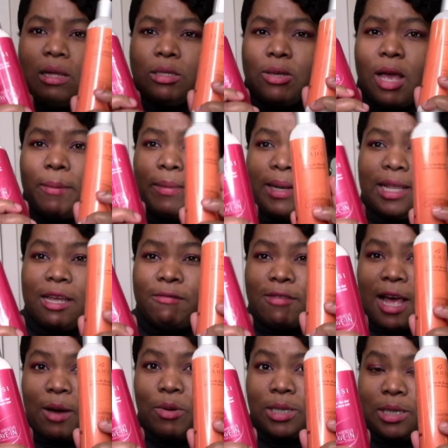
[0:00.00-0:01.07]
So I believe
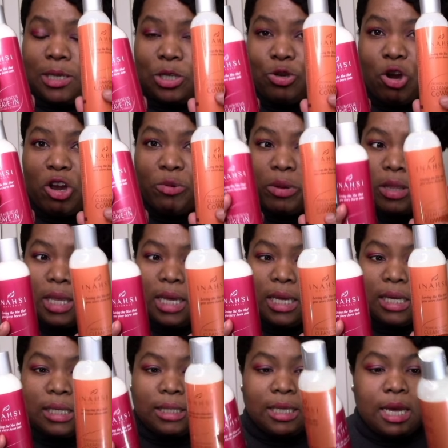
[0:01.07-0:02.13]
that was the story with
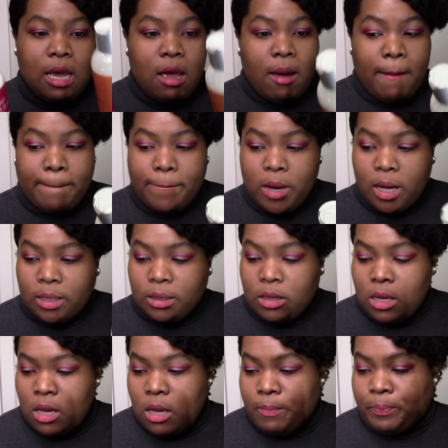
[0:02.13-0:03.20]
these.
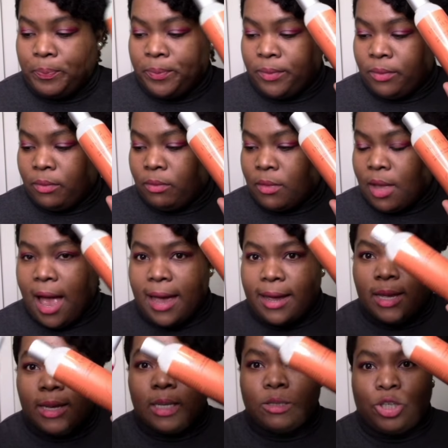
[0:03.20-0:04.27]
But I
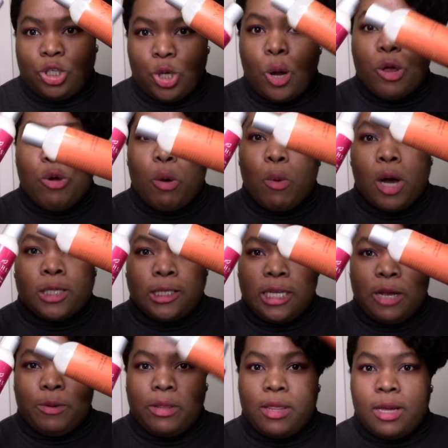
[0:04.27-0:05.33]
can show you a wash
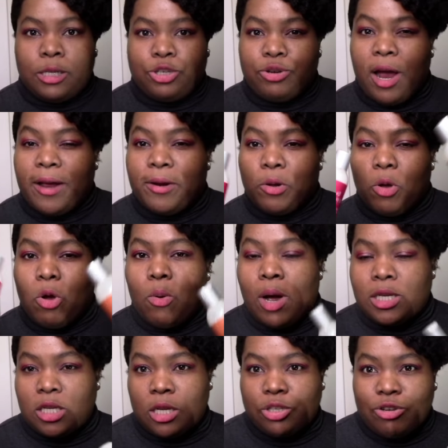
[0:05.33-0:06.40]
day with this, try the
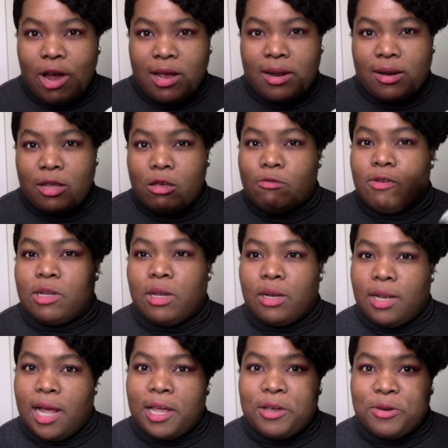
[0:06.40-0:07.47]
co-wash and try the leave-in
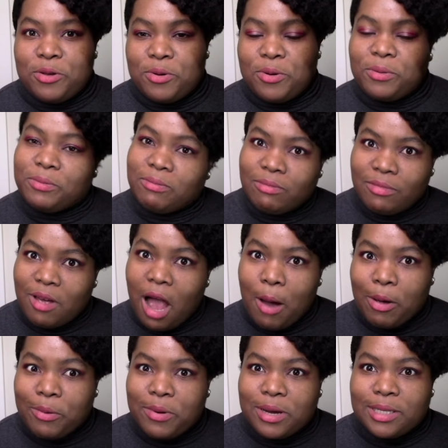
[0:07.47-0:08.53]
and let you know
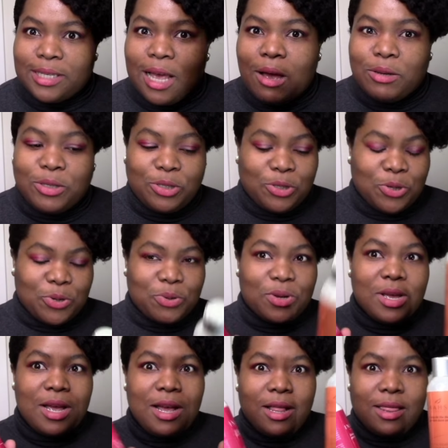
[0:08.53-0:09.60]
how it works out. So
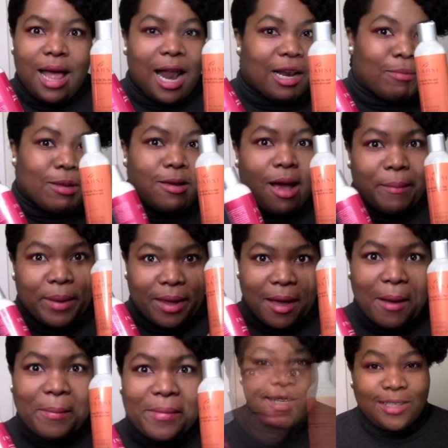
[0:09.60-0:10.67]
that'll be coming
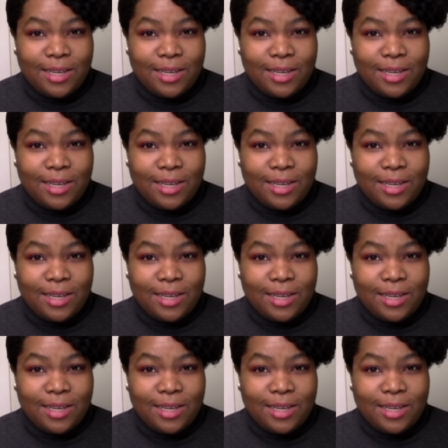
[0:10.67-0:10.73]
up.